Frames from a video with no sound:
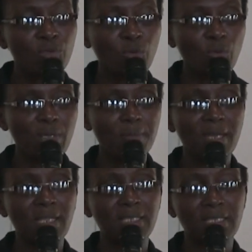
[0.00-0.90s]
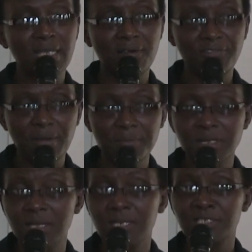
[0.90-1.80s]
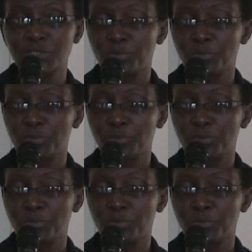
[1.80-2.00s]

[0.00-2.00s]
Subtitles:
to women and their families,